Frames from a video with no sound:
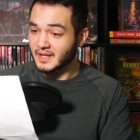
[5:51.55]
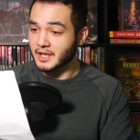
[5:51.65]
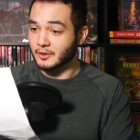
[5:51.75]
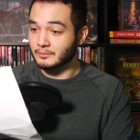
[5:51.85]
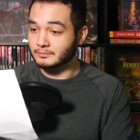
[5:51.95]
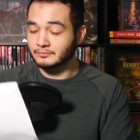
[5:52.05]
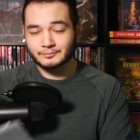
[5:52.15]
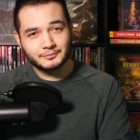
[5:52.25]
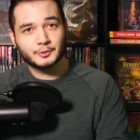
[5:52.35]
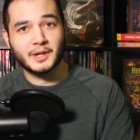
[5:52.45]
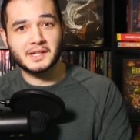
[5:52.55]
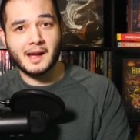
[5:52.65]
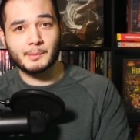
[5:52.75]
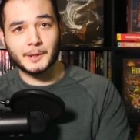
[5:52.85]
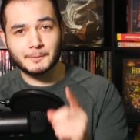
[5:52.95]
thank you. Great
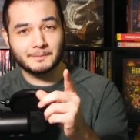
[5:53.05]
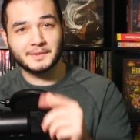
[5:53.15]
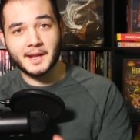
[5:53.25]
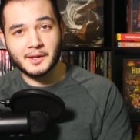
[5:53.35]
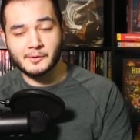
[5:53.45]
comment, Thank